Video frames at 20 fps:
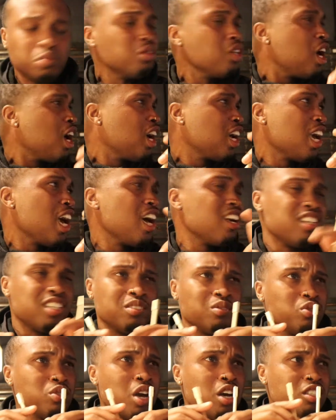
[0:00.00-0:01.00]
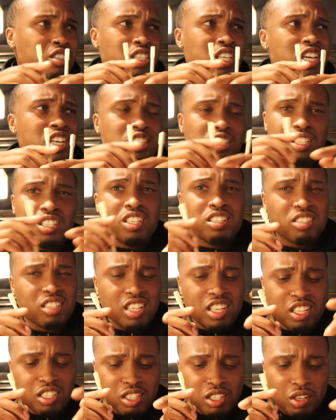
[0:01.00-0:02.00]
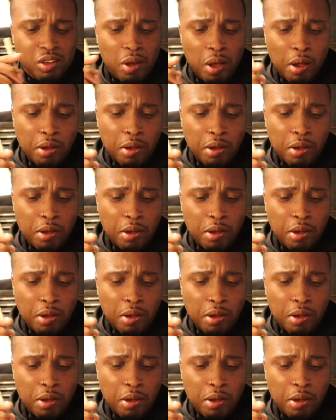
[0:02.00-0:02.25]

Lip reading: Yeah, I got it. No, it's easy. It's easy.